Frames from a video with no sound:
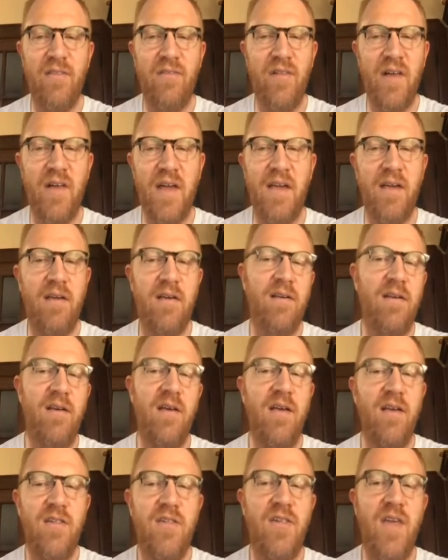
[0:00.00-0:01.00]
like
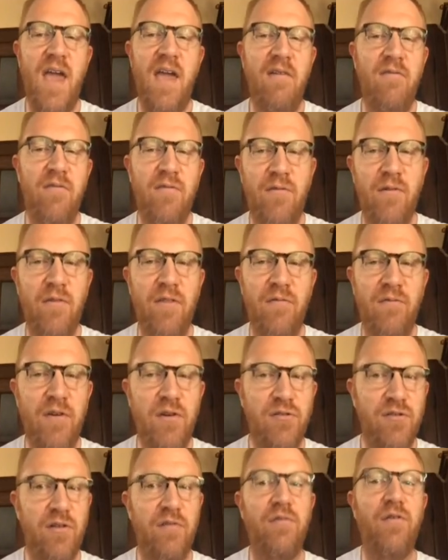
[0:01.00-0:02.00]
saved for the
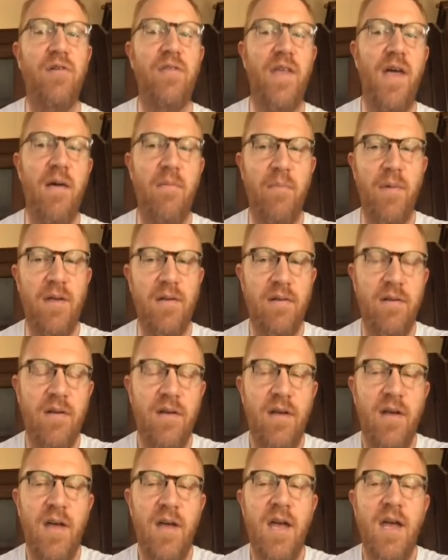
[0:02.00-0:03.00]
future for them.
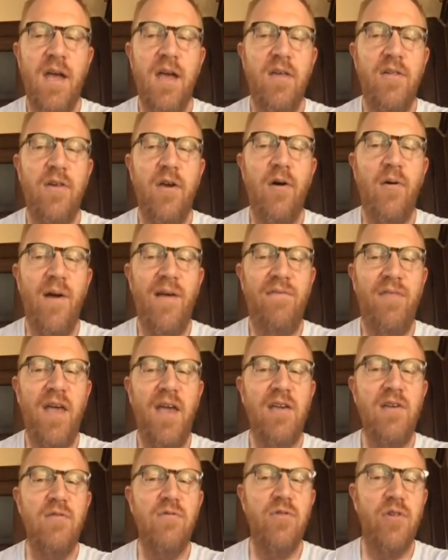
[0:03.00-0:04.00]
So if they
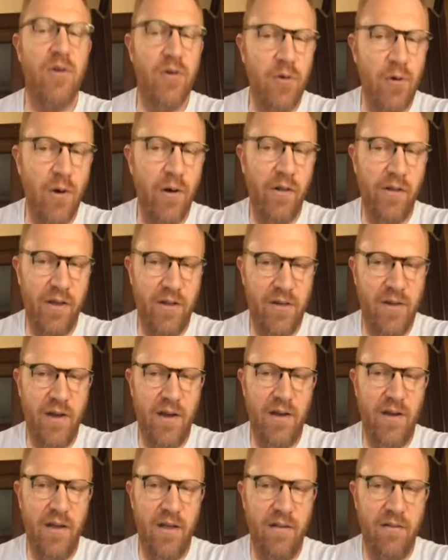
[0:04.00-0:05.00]
use Google to
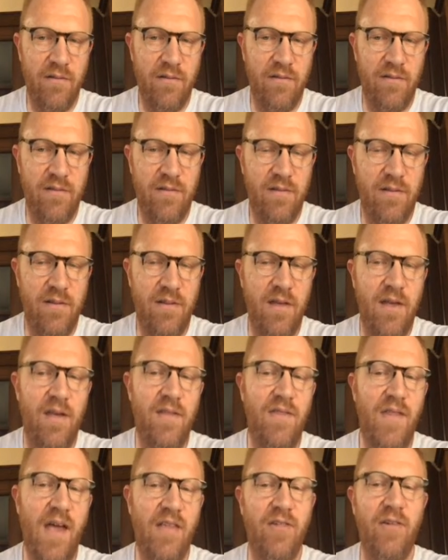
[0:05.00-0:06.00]
sign in,
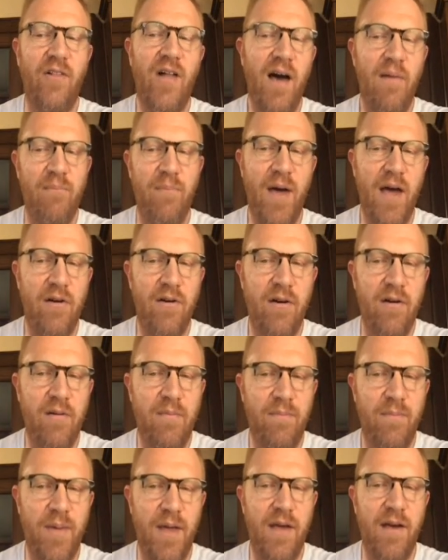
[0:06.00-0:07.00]
that's a lot better
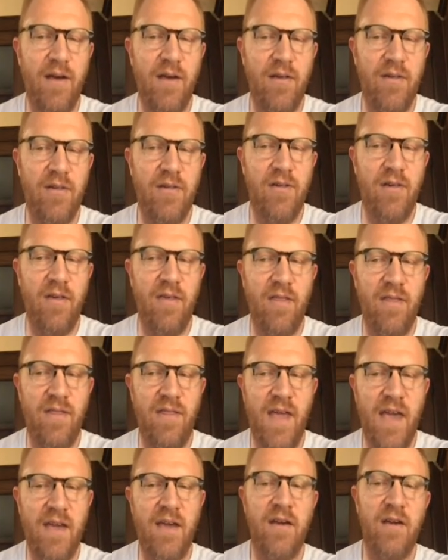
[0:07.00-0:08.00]
because
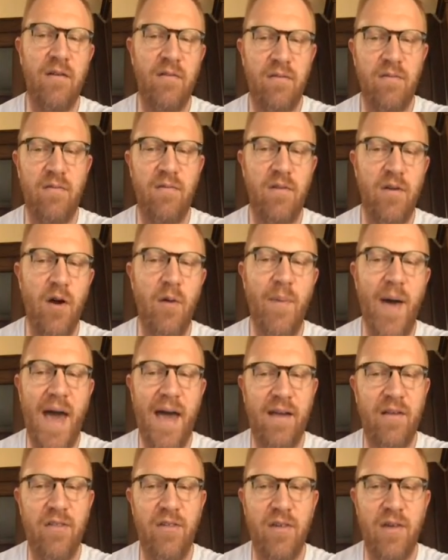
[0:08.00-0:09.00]
they can go
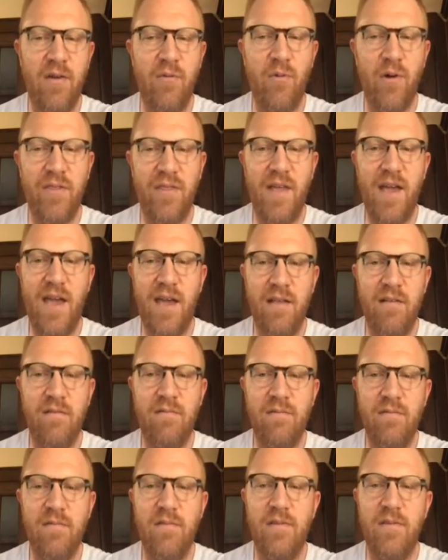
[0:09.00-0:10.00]
back and see what they had
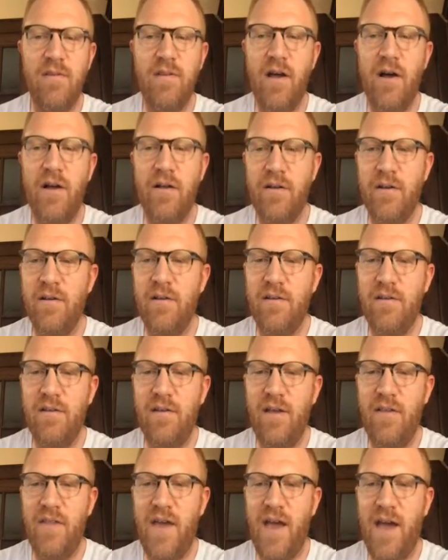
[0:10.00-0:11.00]
done
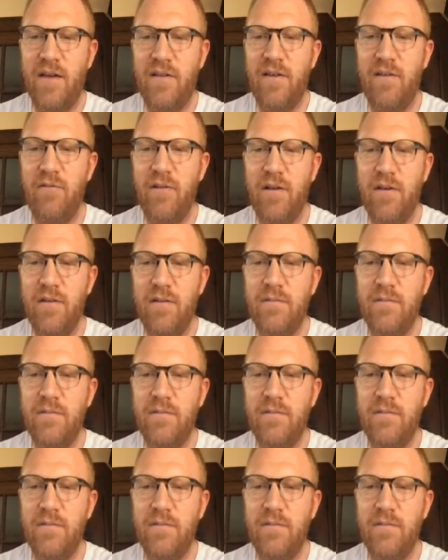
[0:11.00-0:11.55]
in the activity.